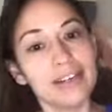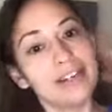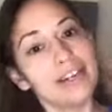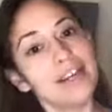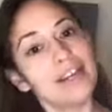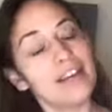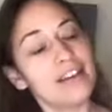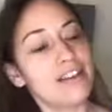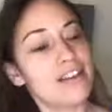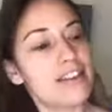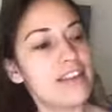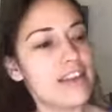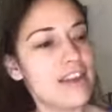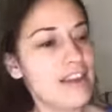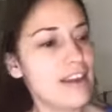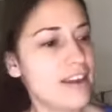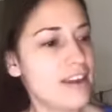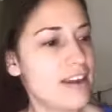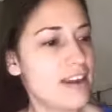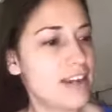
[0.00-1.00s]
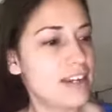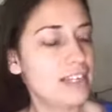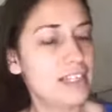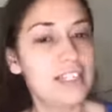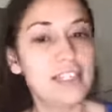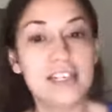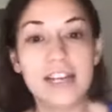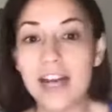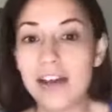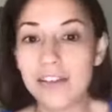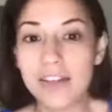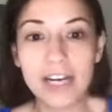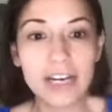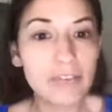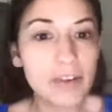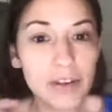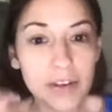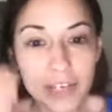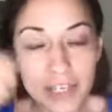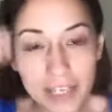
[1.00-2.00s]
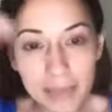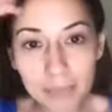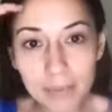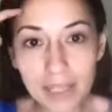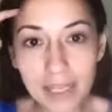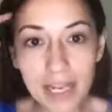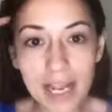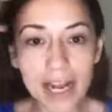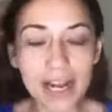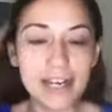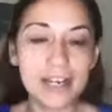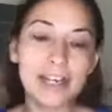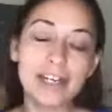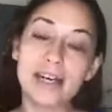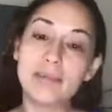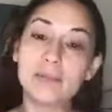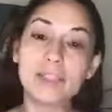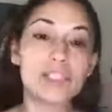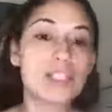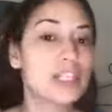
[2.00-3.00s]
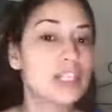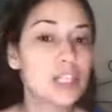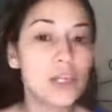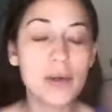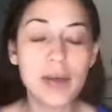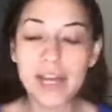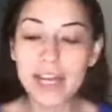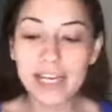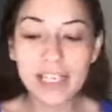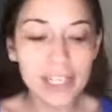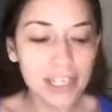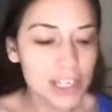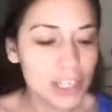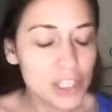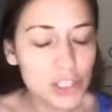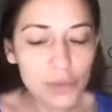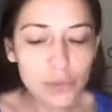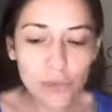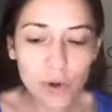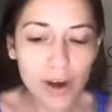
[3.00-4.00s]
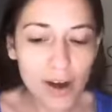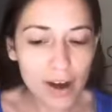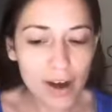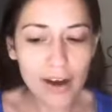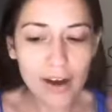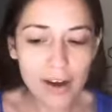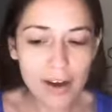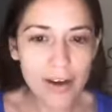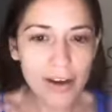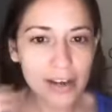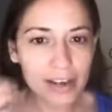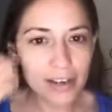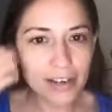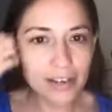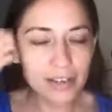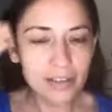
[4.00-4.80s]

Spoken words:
And then, now that I've already applied it, I'm just going to go ahead and let it dry.